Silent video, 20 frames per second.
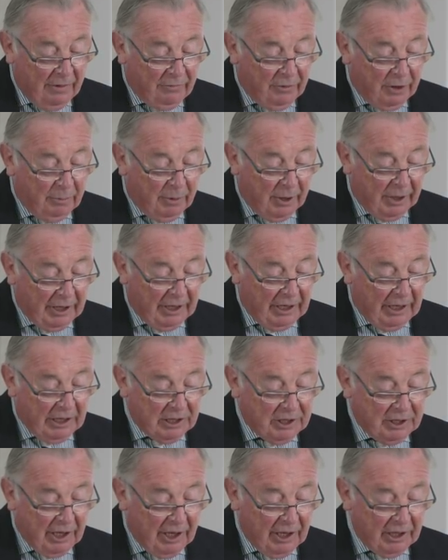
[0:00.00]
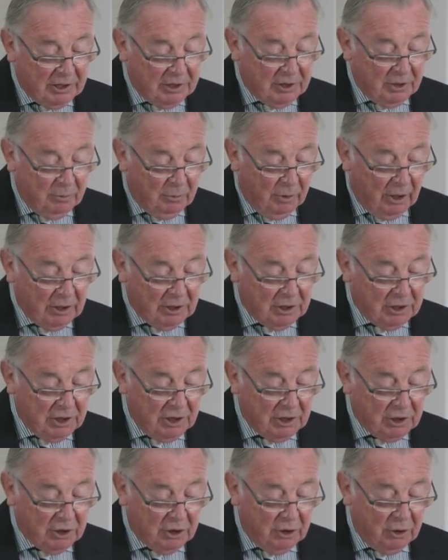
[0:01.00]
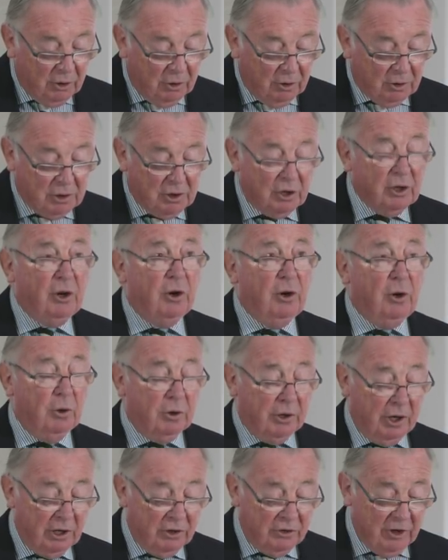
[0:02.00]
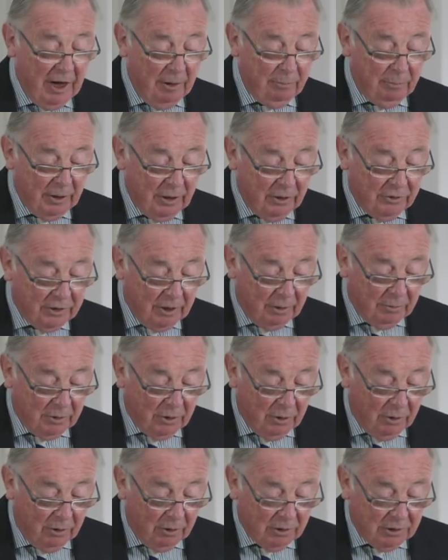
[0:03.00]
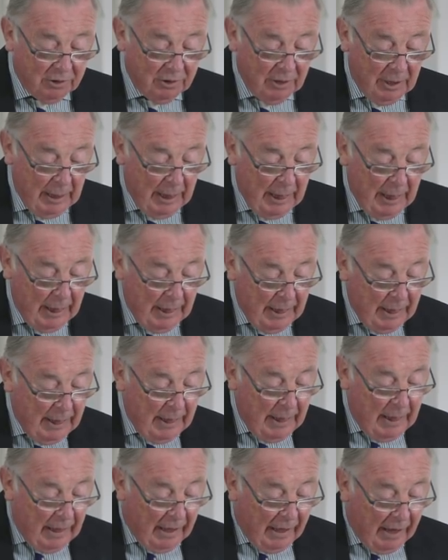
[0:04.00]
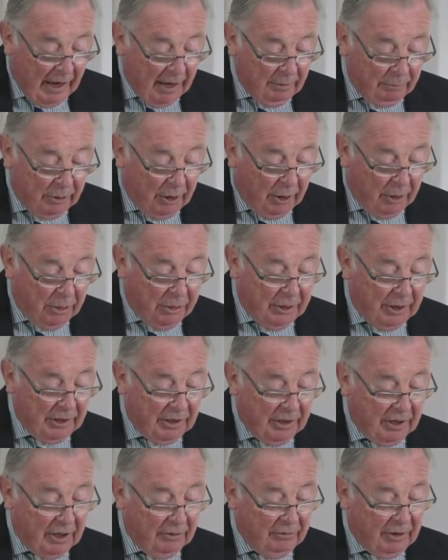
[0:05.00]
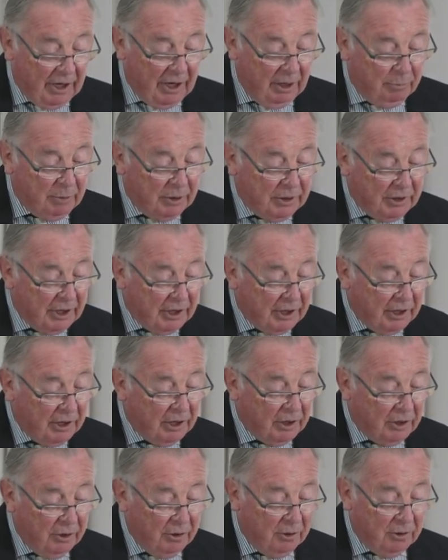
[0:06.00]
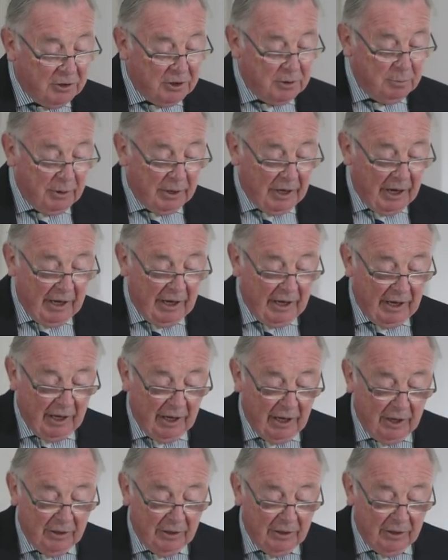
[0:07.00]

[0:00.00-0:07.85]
Everybody, he says, wants his course called a championship course. I'm not thinking of any particular course, but I